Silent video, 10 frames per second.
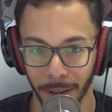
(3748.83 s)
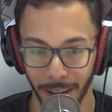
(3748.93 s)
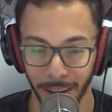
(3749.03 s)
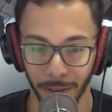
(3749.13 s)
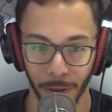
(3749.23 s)
And
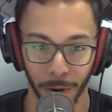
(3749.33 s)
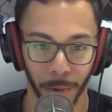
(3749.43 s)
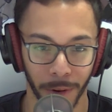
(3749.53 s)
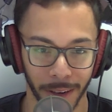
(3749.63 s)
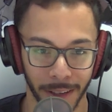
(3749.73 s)
if there
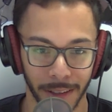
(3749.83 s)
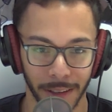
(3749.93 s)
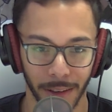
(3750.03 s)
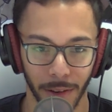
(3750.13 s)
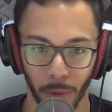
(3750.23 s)
was,
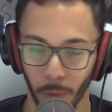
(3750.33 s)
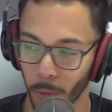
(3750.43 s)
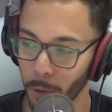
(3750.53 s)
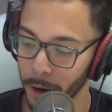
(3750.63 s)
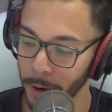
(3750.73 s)

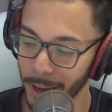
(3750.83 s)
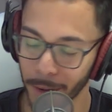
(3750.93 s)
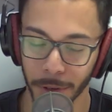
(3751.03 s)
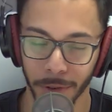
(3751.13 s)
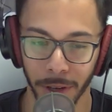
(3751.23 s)
what kept
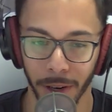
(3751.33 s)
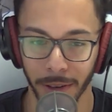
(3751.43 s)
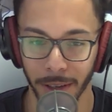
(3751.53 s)
you going?